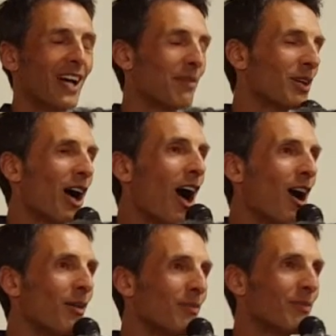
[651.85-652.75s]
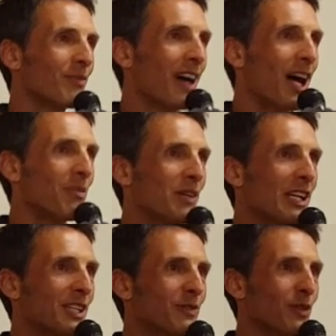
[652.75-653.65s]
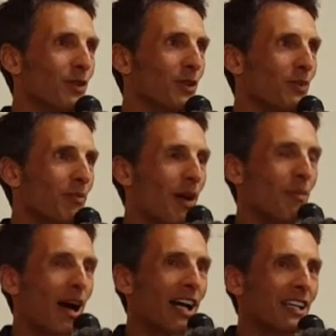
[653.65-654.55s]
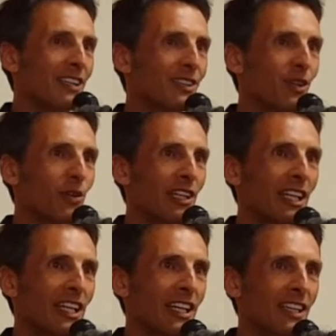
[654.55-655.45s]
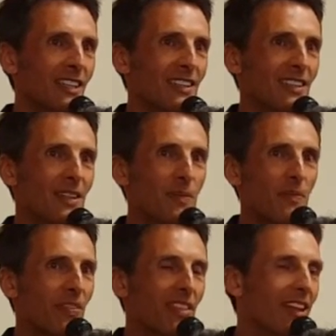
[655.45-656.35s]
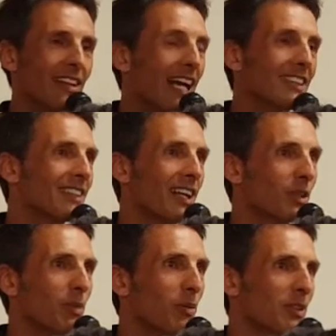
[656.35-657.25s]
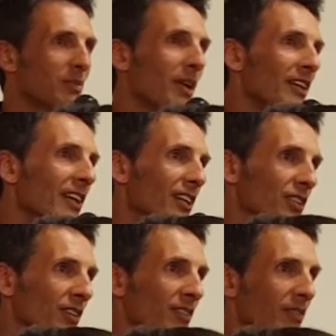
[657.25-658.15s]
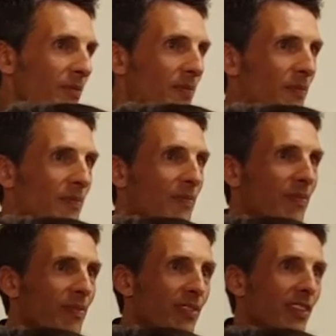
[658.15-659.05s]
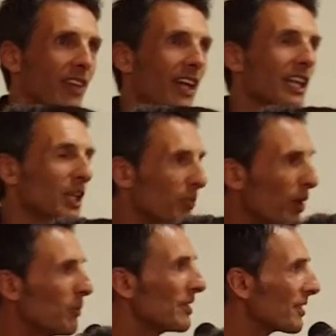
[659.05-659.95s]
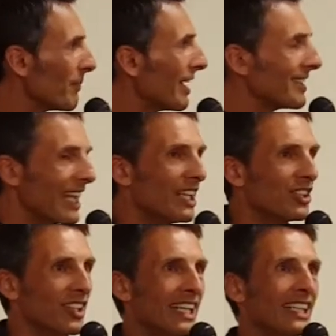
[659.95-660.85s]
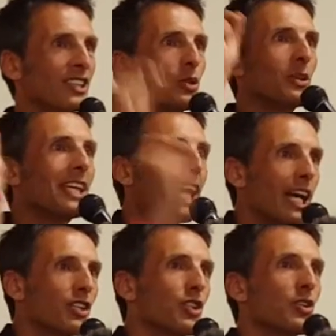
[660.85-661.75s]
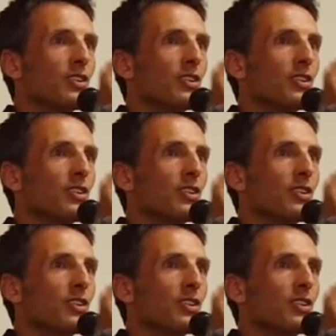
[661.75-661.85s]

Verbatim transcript: I'm calm, I'm peaceful, my mind is totally at ease. That's not the purpose of meditation. The purpose of meditation is to catch